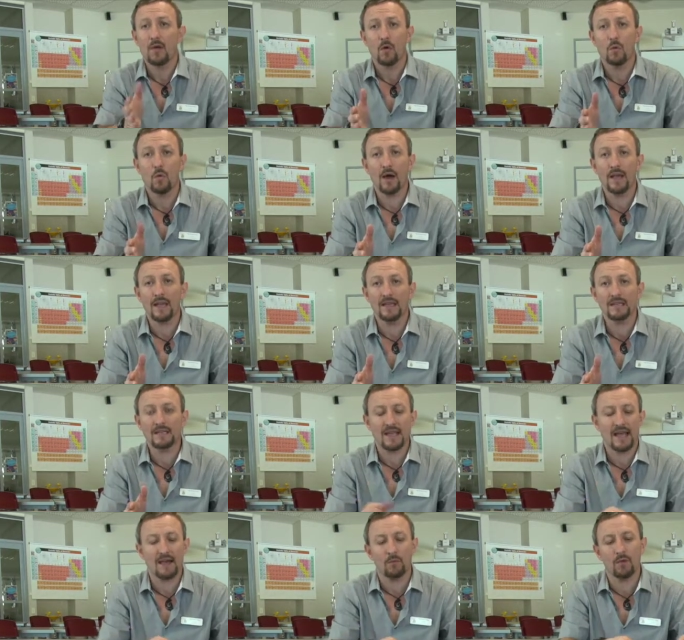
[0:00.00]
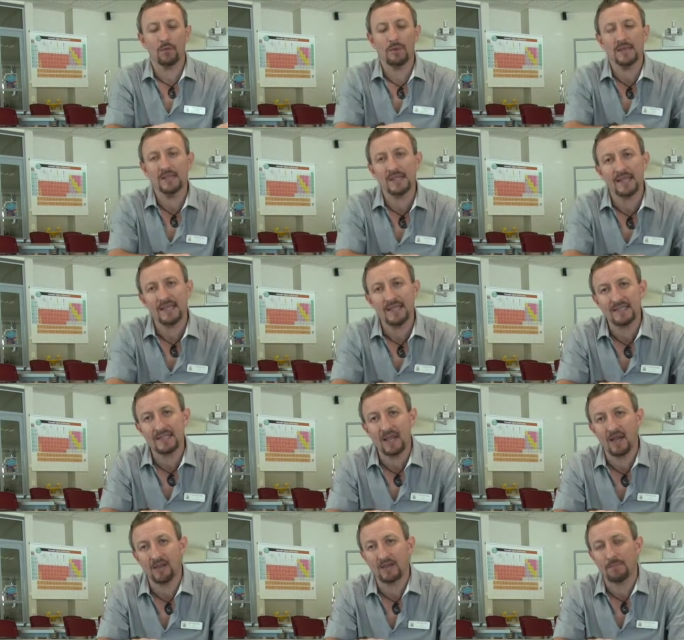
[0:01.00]
Why is that? Well, basically this
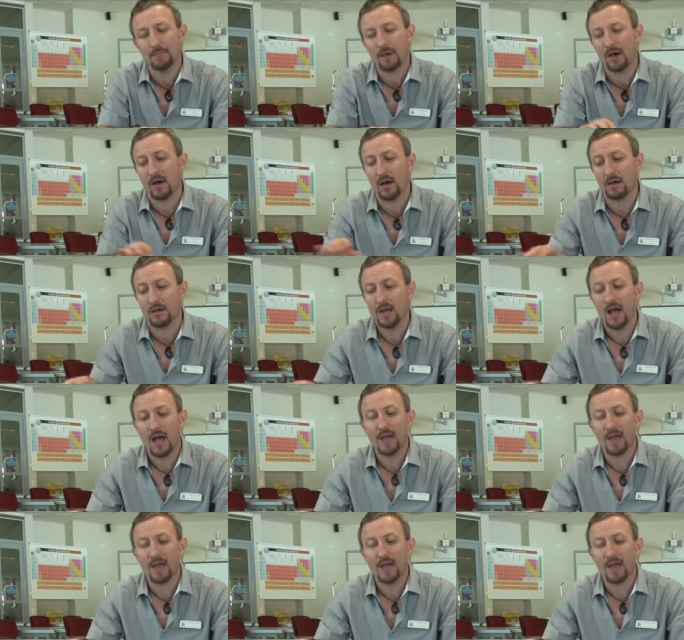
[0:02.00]
can't impart